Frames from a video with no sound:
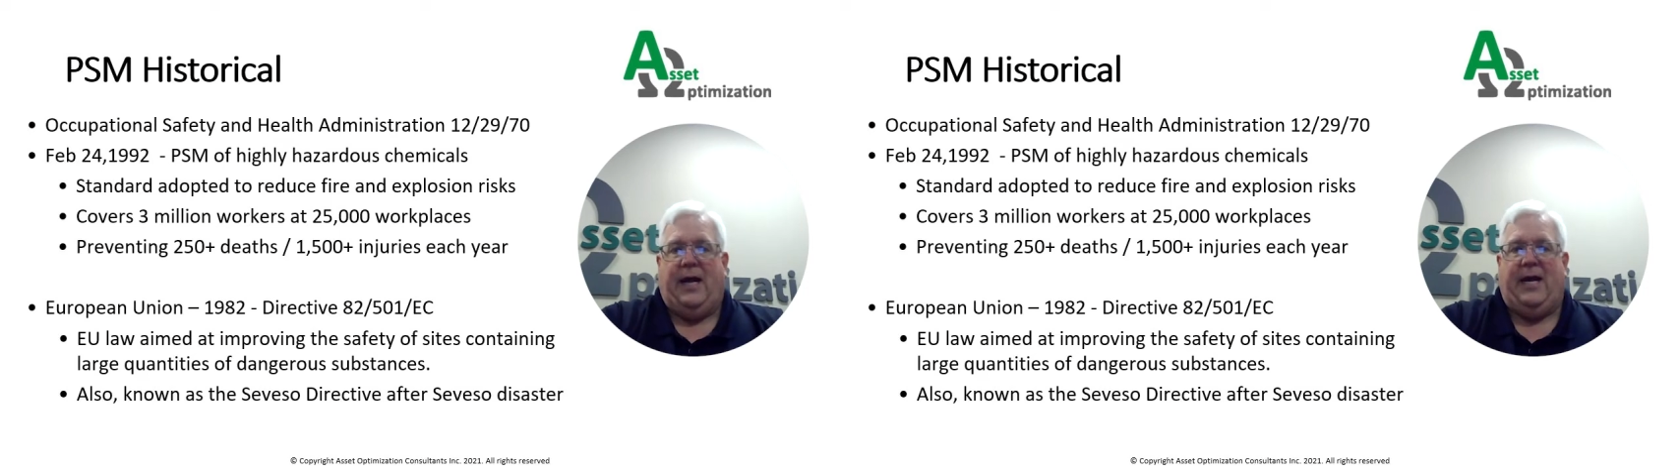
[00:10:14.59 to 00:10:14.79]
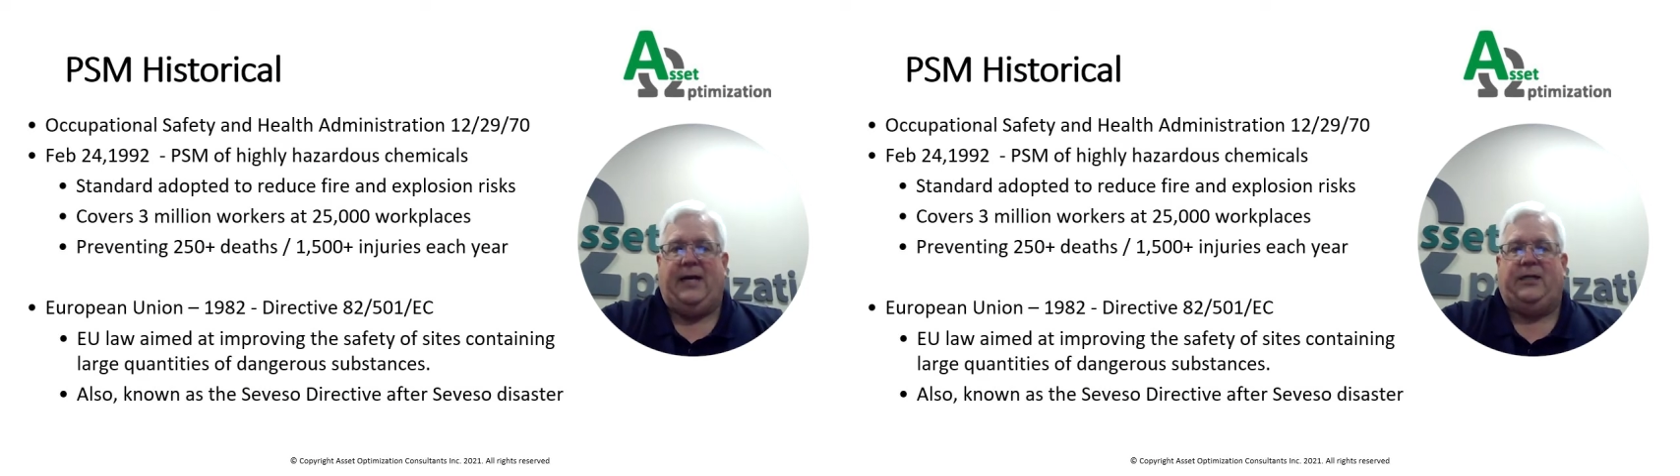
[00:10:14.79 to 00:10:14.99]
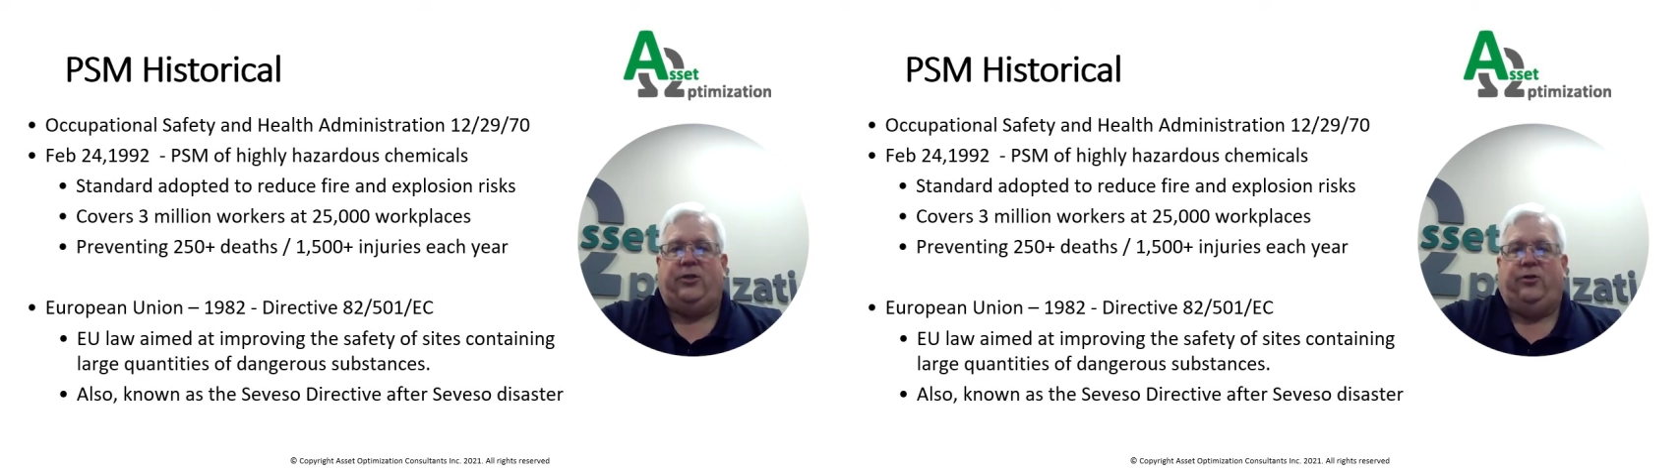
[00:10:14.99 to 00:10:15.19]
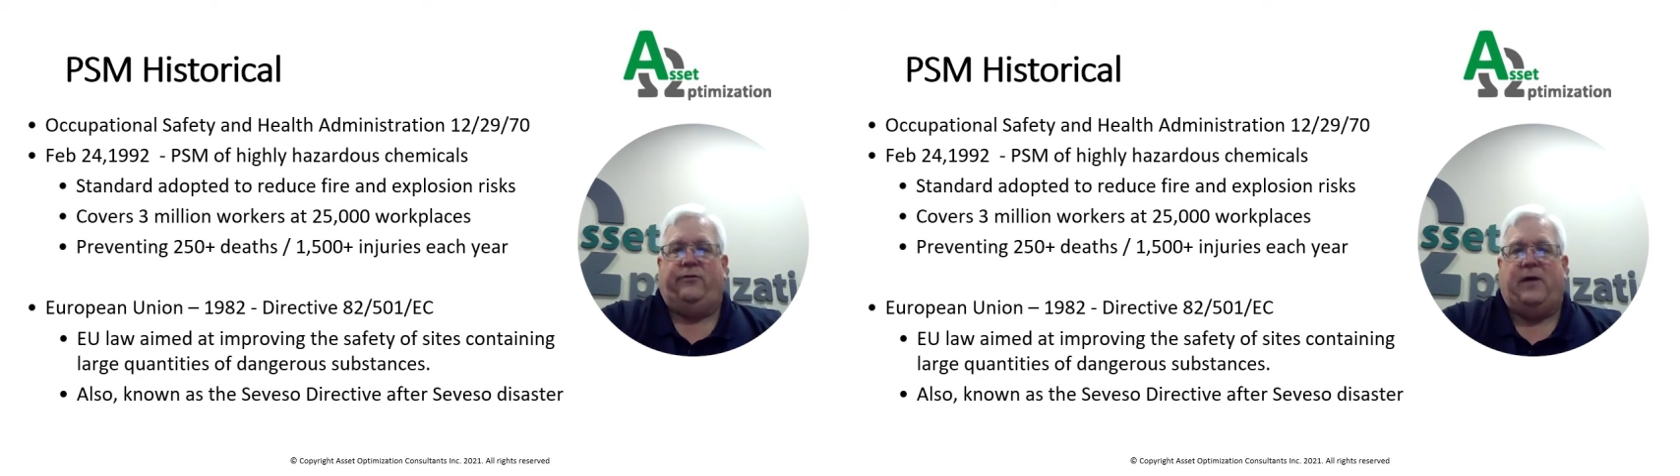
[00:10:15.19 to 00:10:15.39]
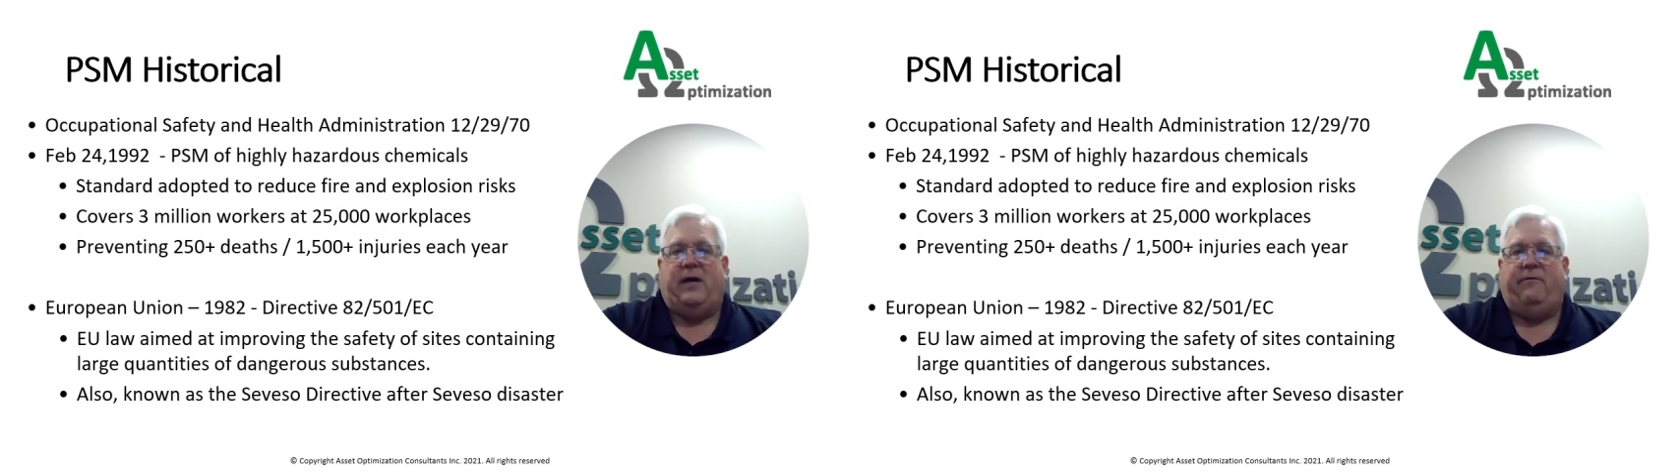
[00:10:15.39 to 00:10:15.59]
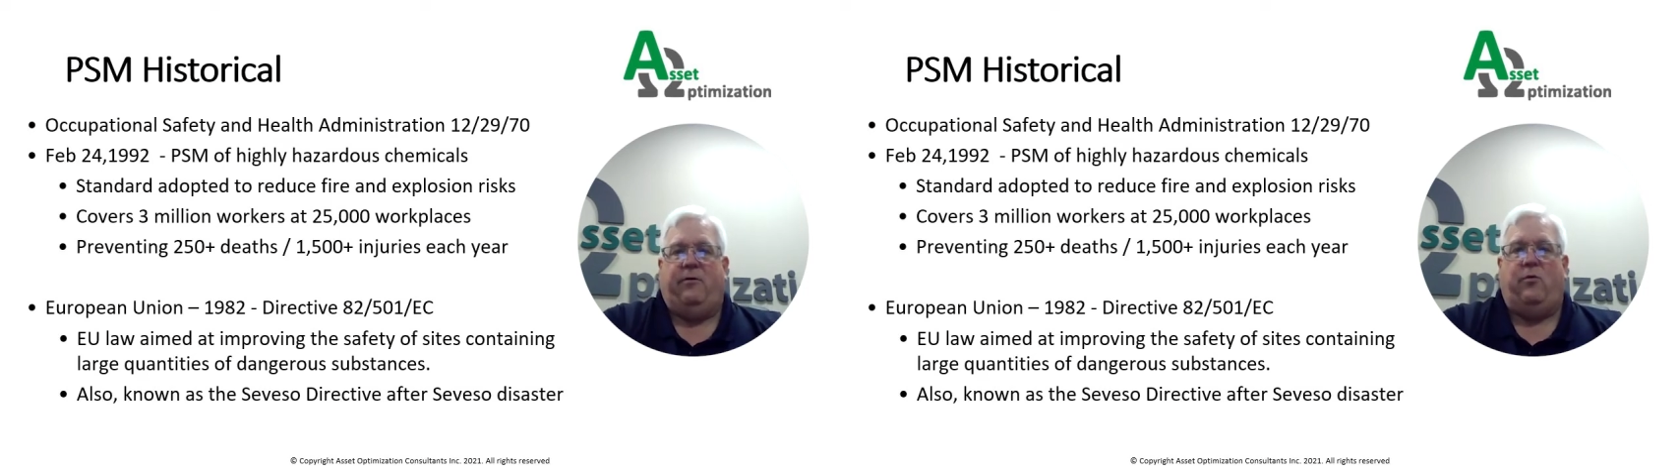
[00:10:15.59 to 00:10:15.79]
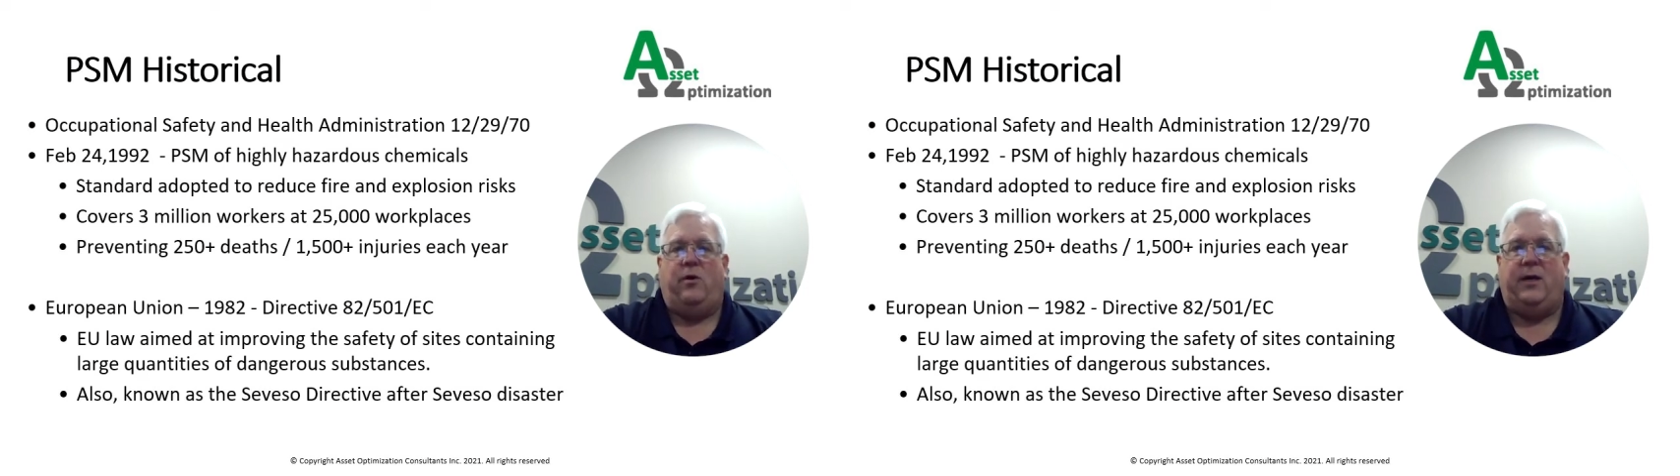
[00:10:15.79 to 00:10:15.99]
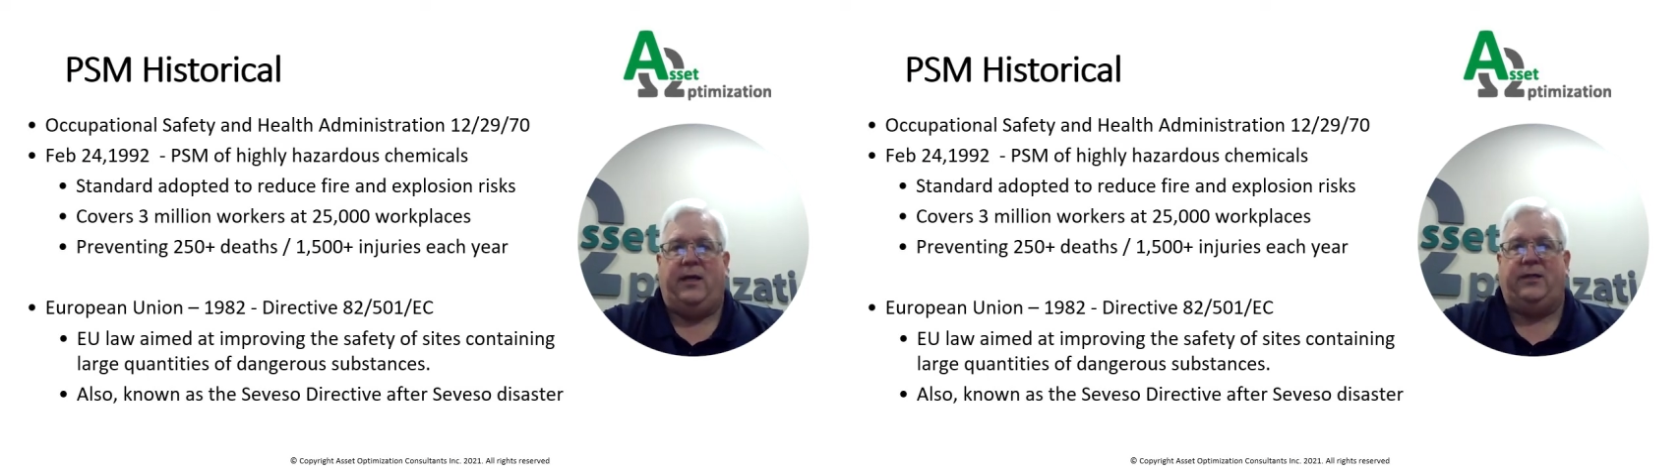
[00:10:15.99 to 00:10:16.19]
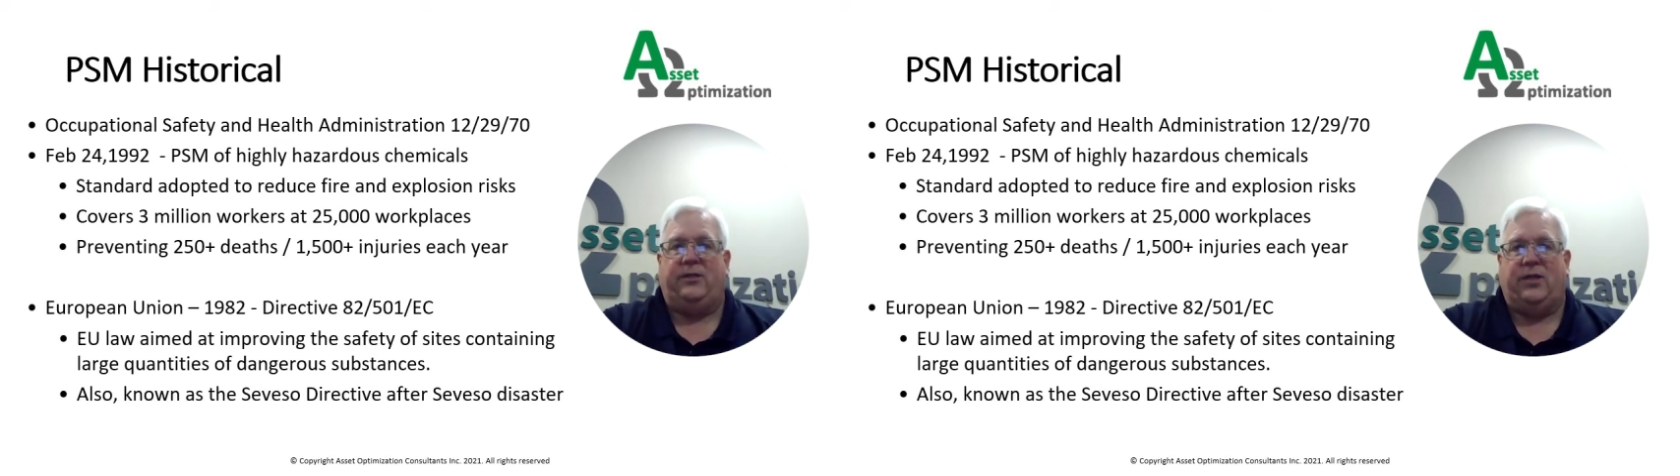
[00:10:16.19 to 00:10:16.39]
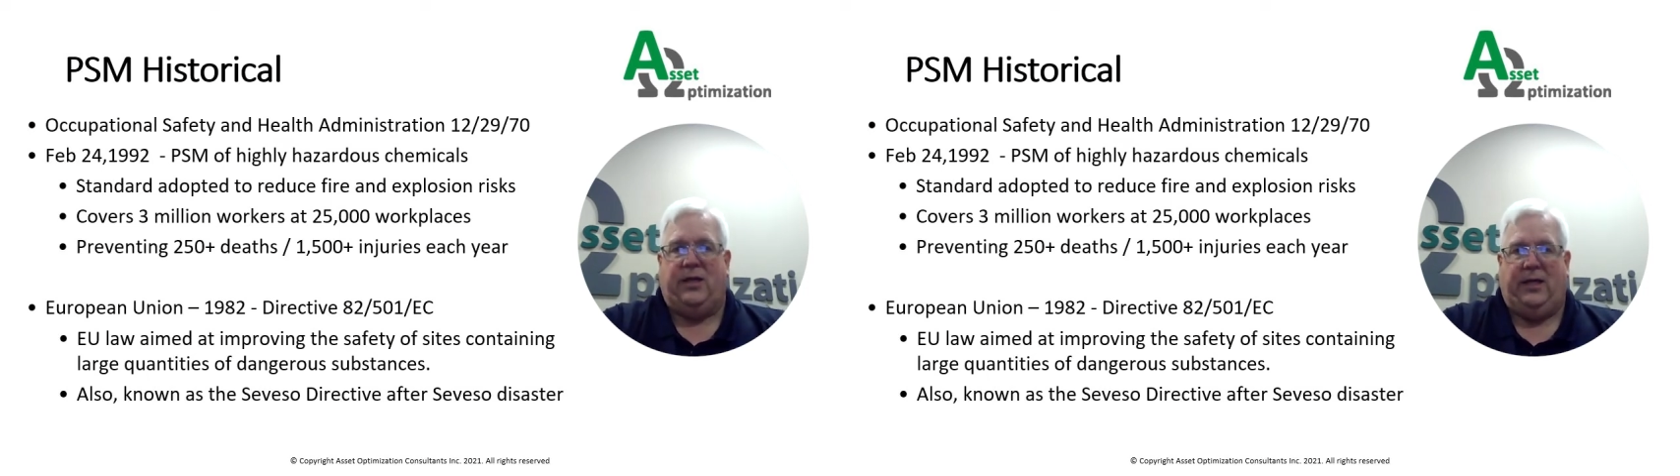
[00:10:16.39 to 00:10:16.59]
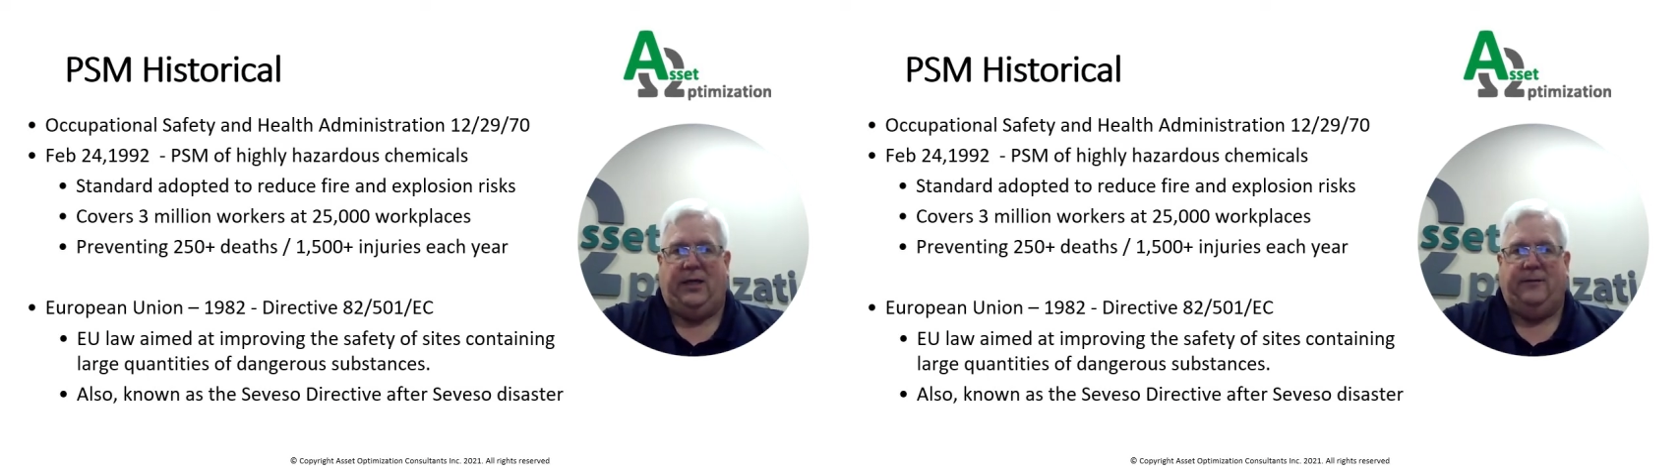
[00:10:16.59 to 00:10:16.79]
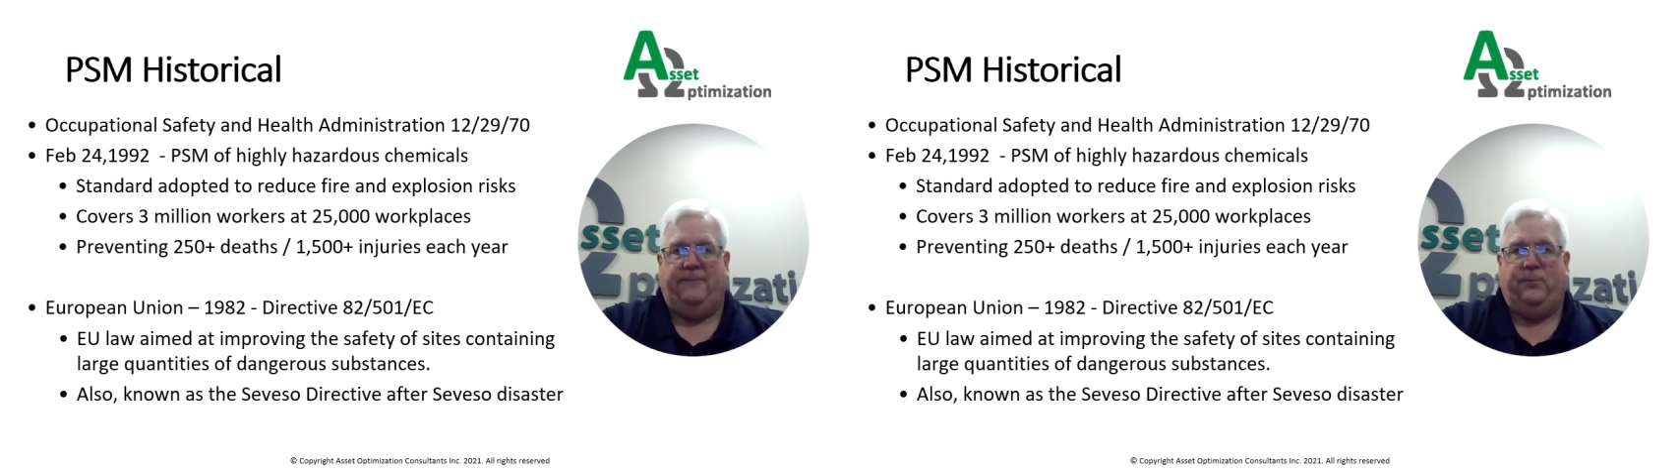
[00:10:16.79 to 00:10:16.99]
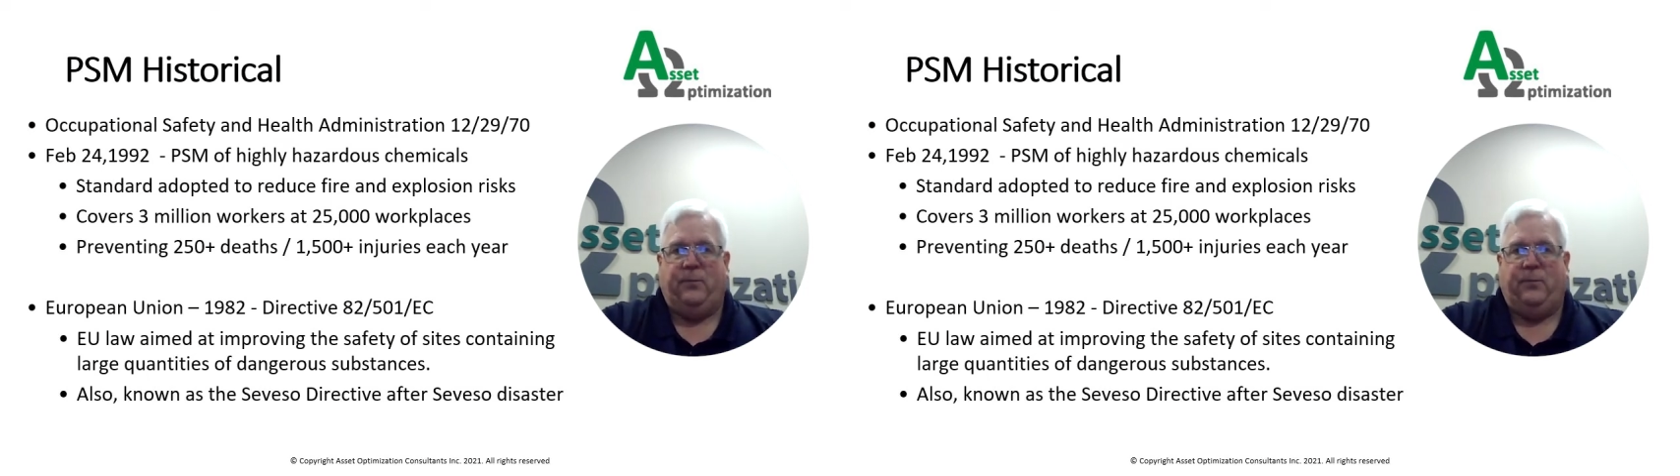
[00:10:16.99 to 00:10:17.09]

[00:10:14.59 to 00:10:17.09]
82501 EC,